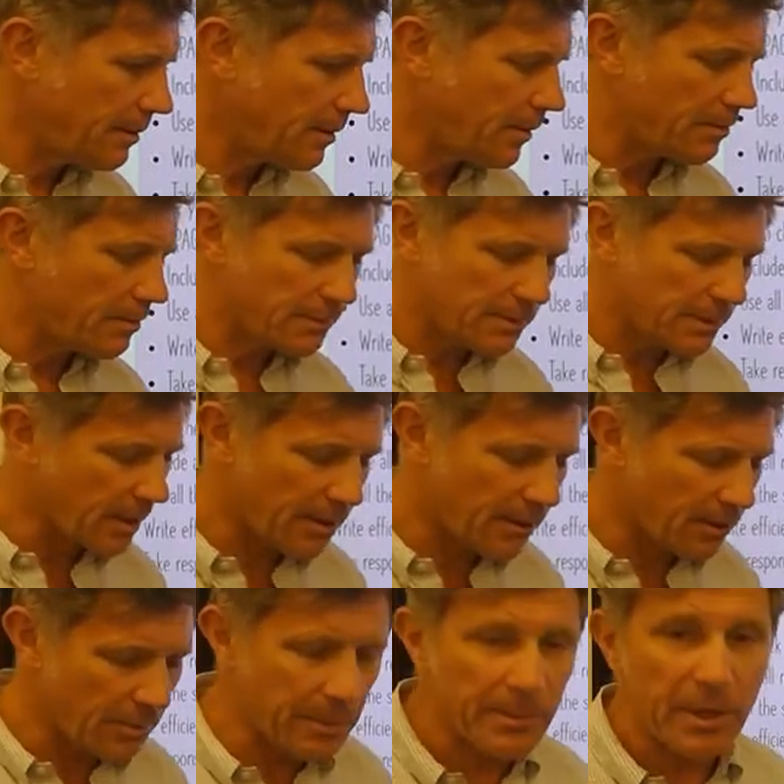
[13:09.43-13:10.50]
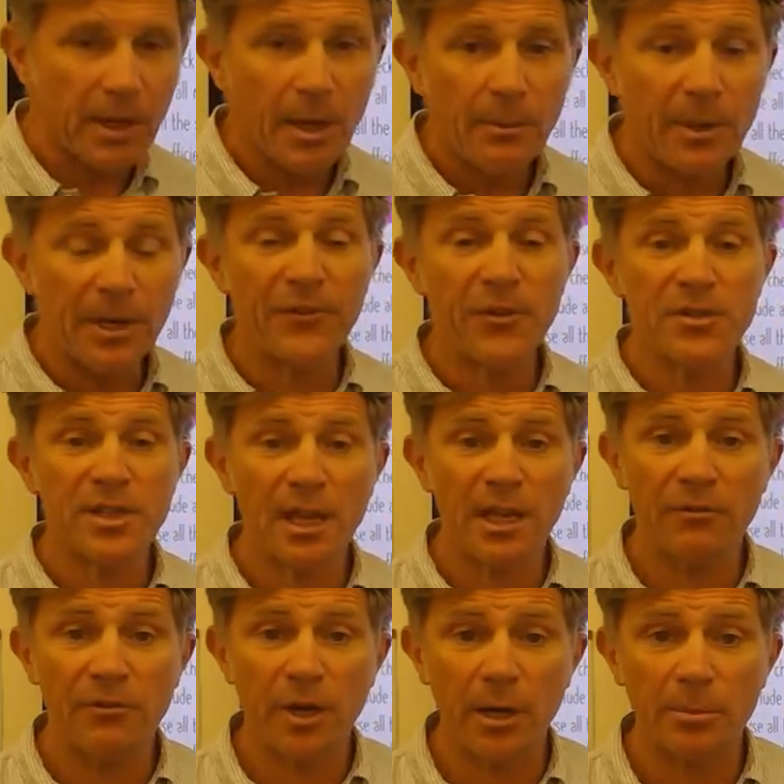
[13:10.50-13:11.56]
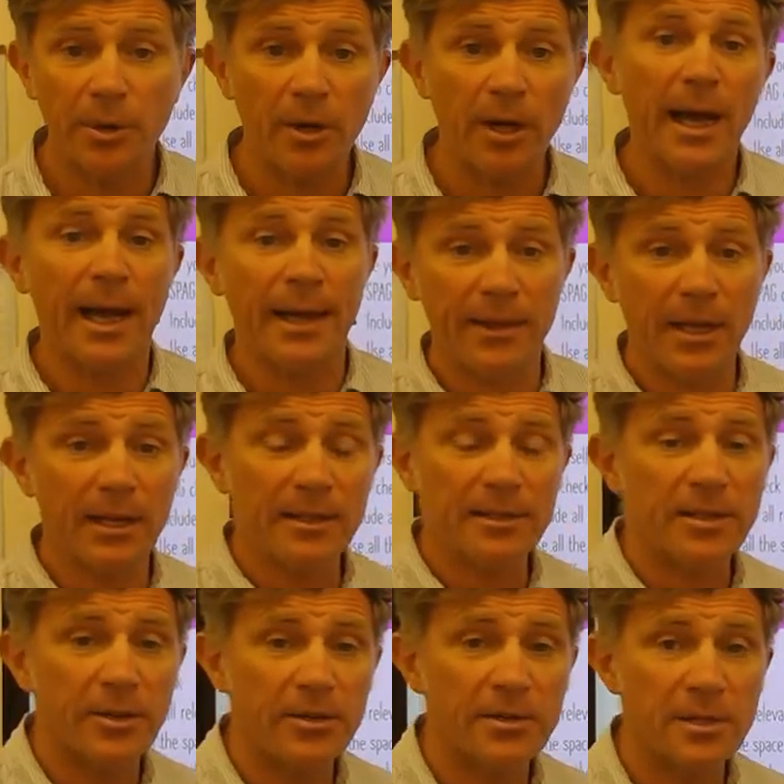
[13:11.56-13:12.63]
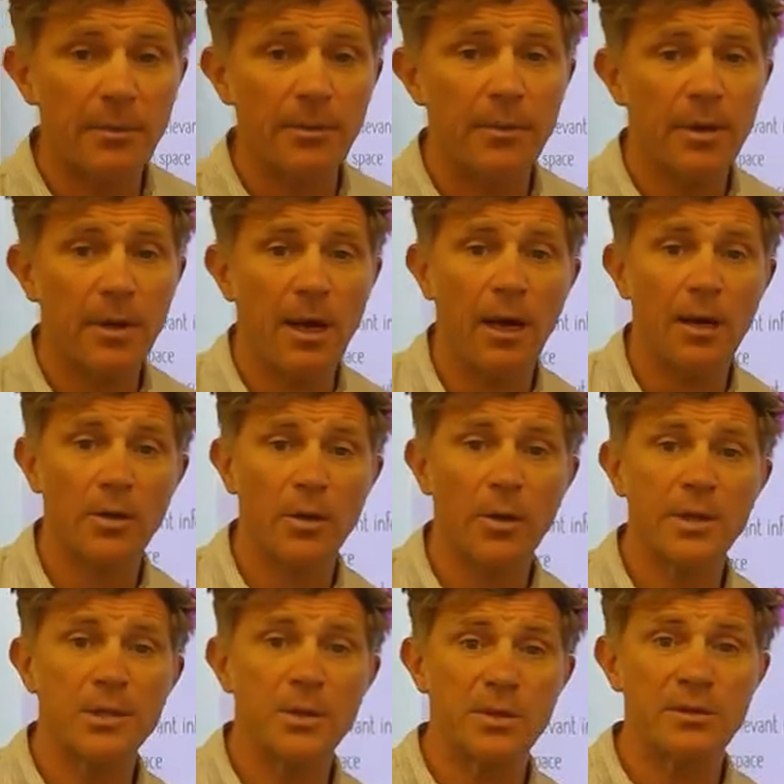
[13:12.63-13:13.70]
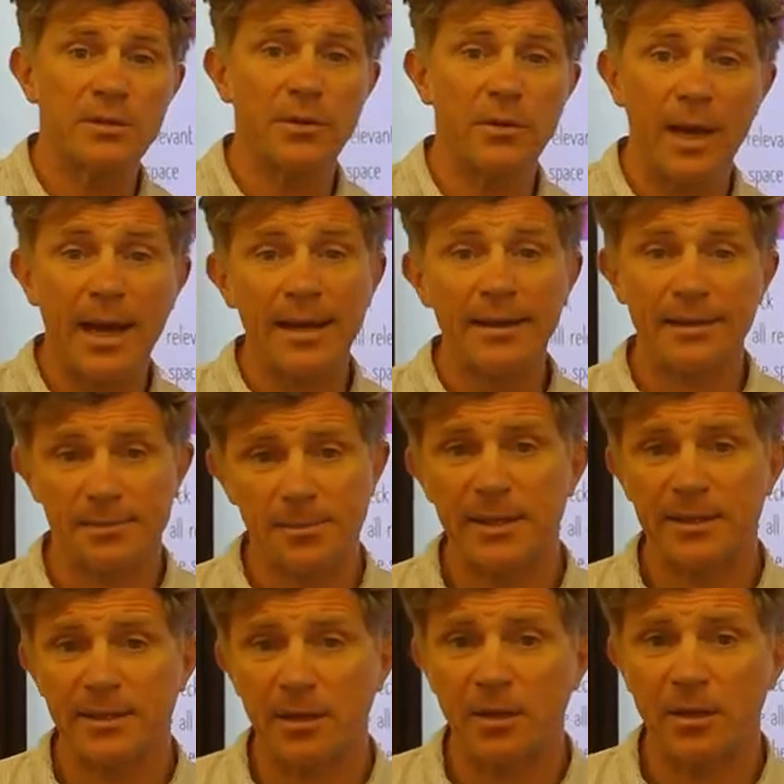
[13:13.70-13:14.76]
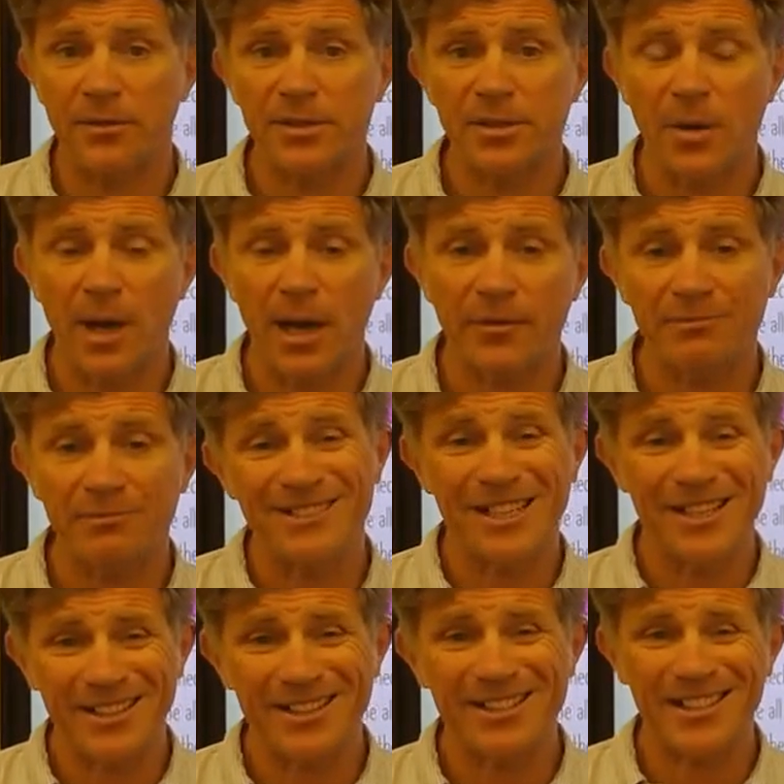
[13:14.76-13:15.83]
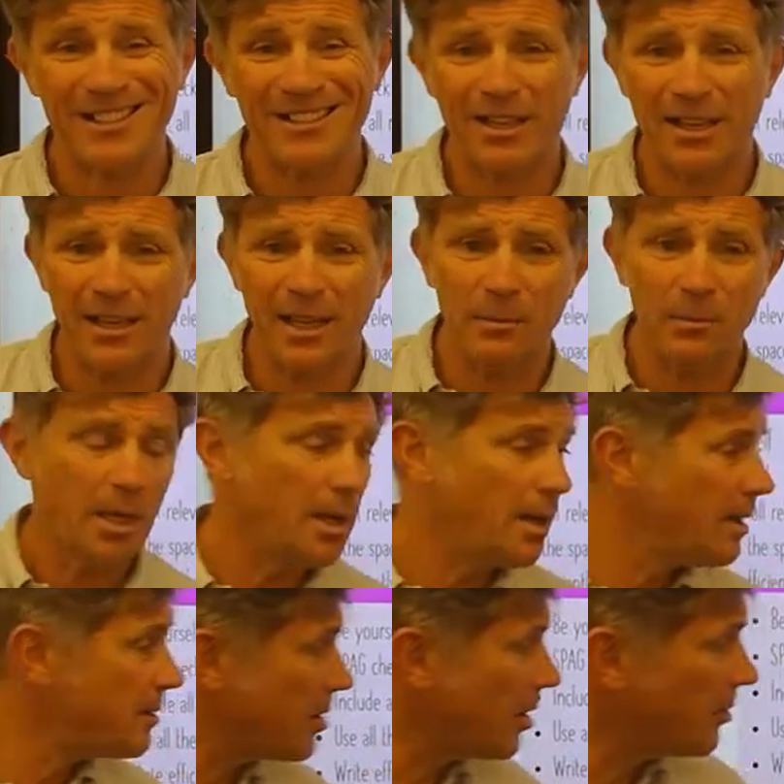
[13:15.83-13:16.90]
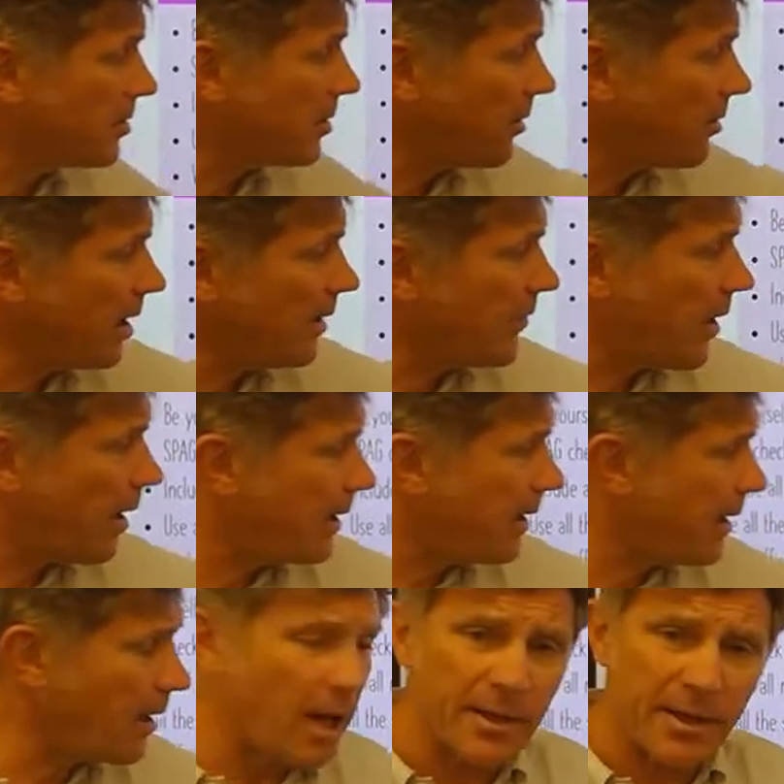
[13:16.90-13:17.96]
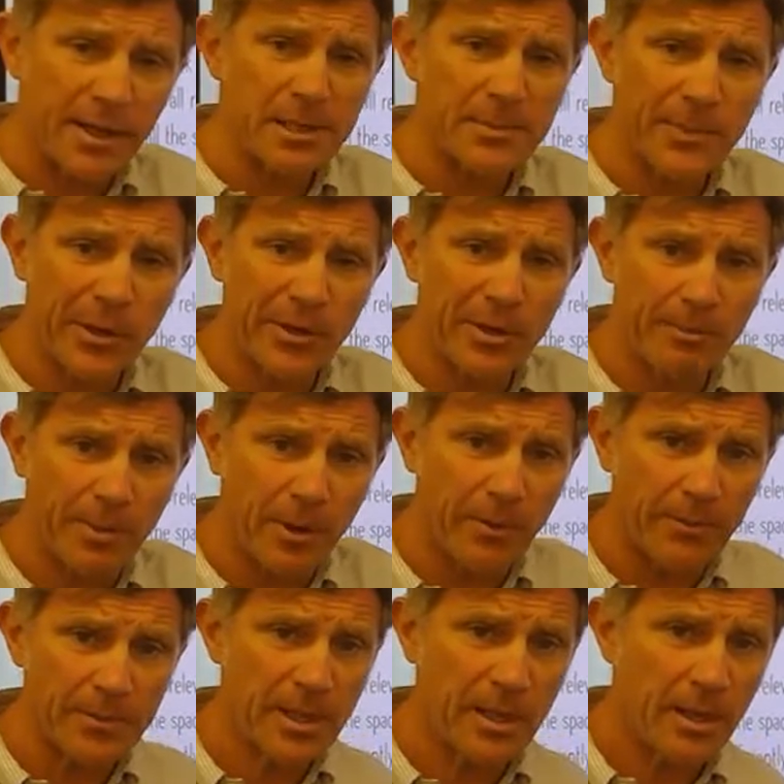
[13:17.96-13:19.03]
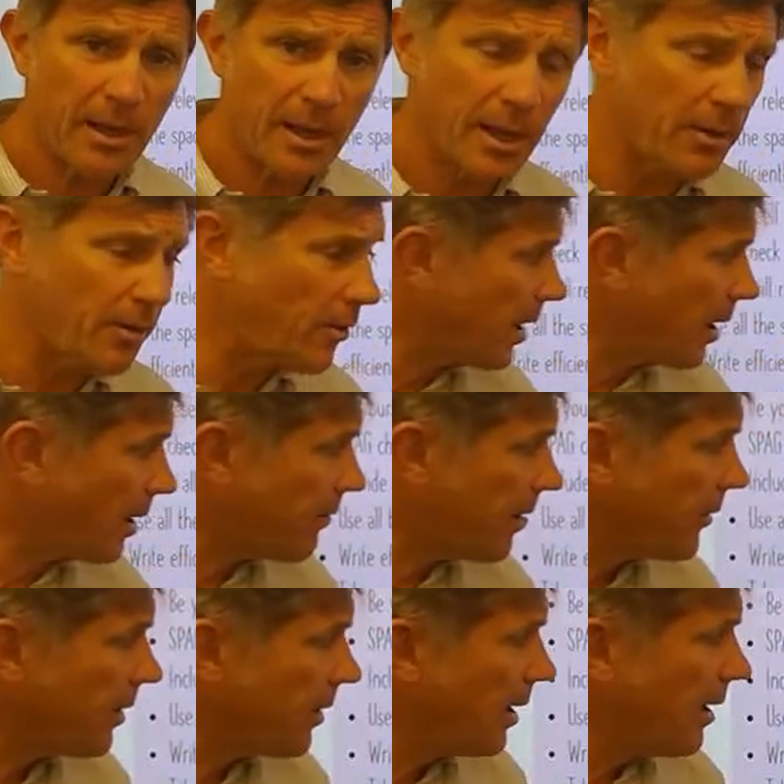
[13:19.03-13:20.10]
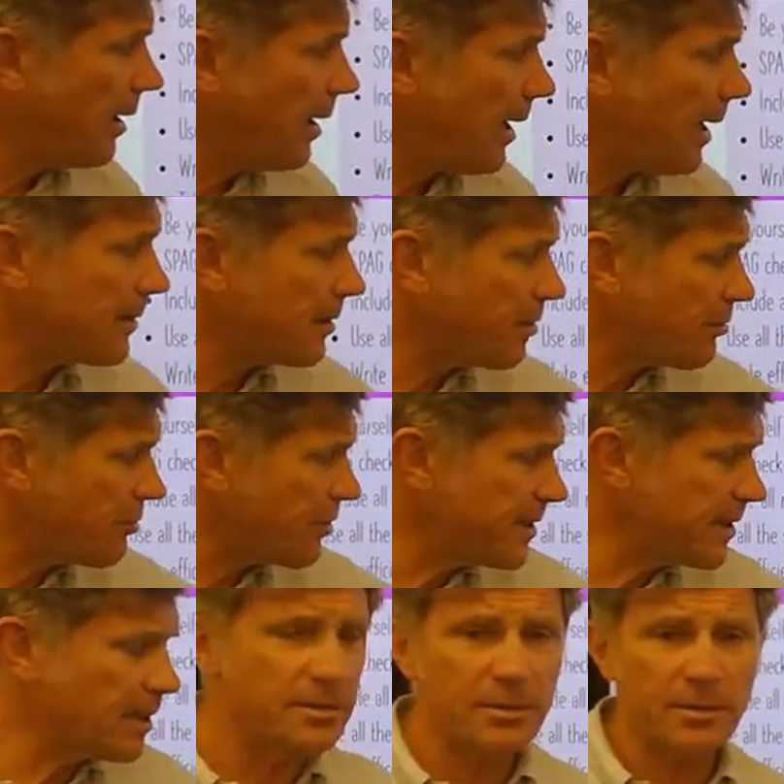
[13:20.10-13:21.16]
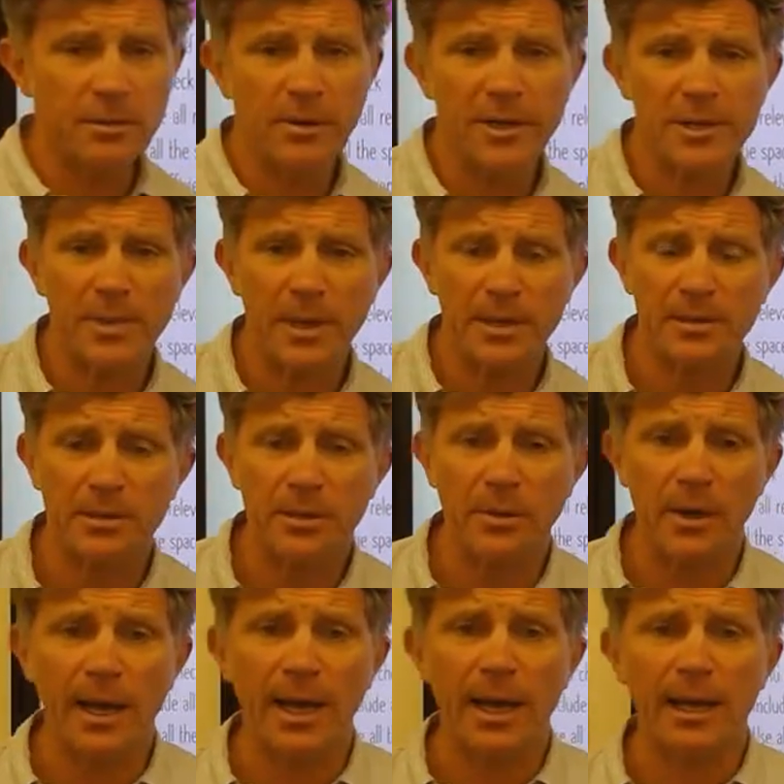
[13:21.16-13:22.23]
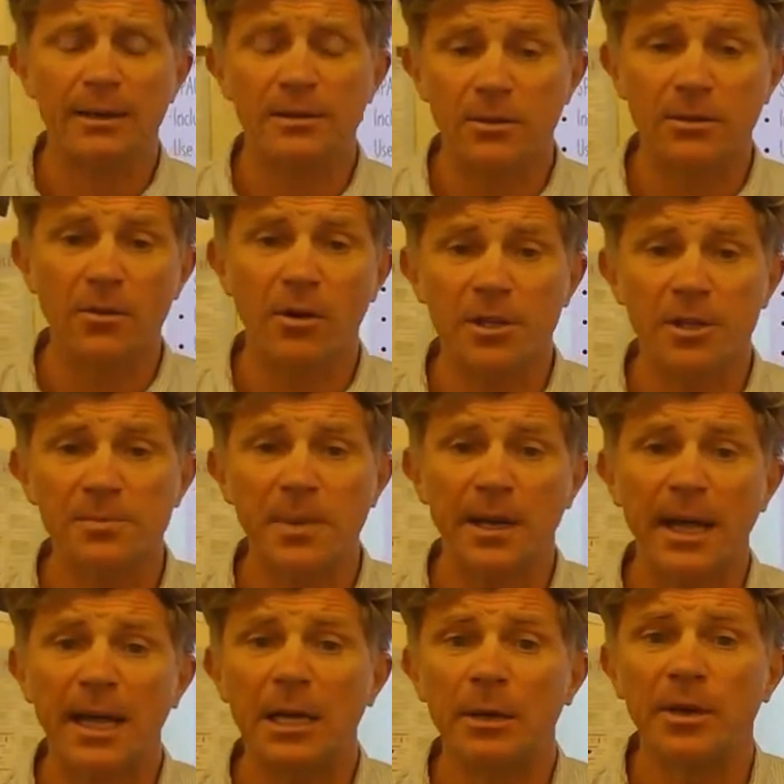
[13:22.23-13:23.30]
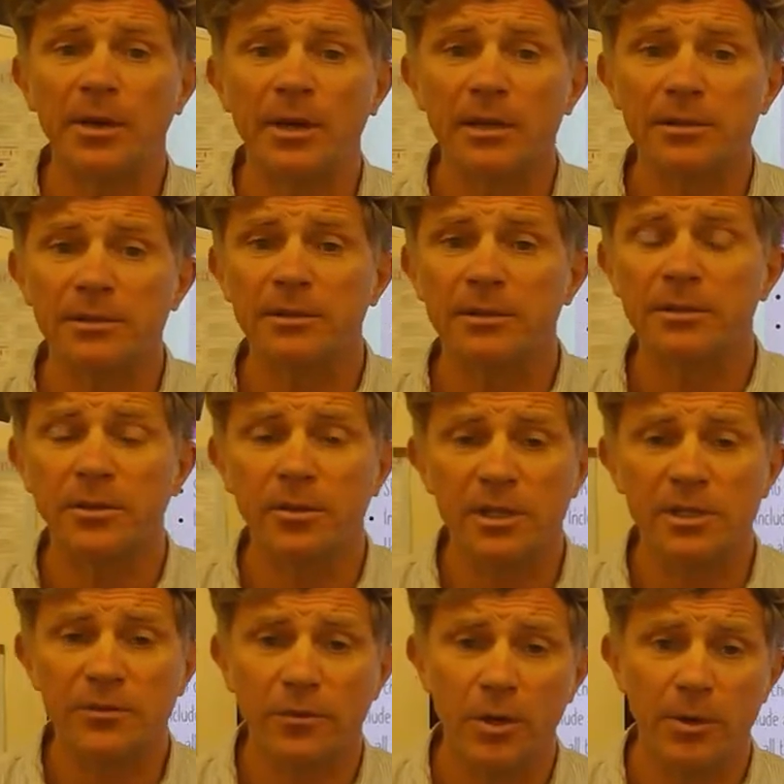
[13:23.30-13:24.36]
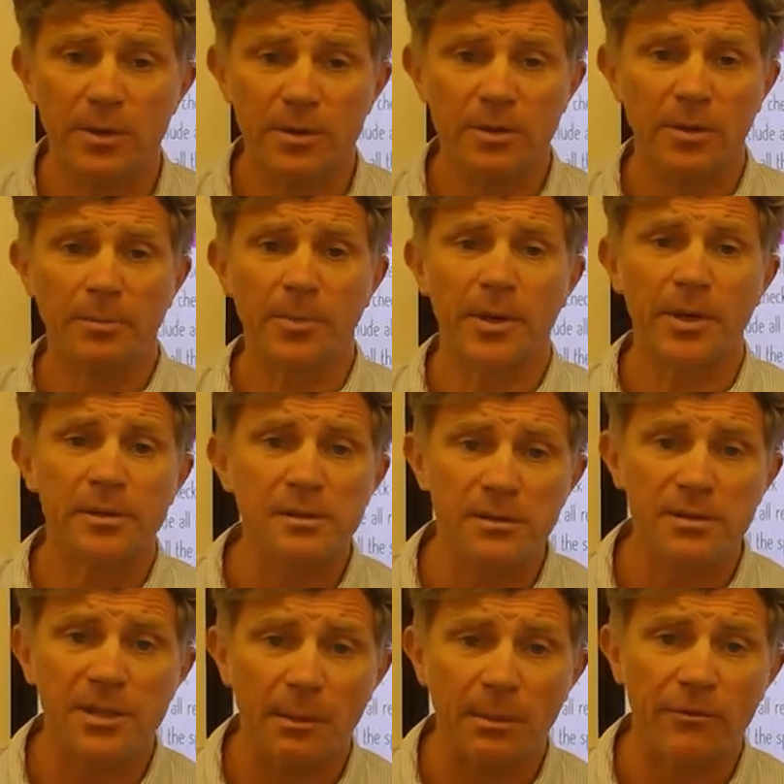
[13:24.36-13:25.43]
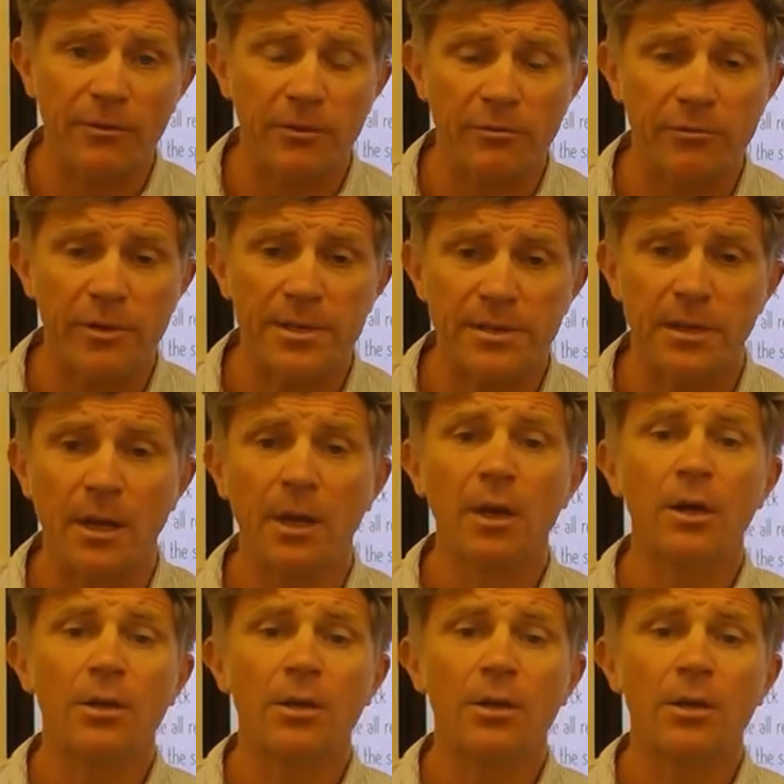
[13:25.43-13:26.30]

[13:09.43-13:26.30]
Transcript: I can't remember. But if you say you've read a book and then it turns up, you go into an interview and it's patently obvious you haven't, well, that's the end of that game. So don't leave any unexploded bombs knocking around. And critically, do not expect anybody else to do this for you. It's called a personal statement for a reason.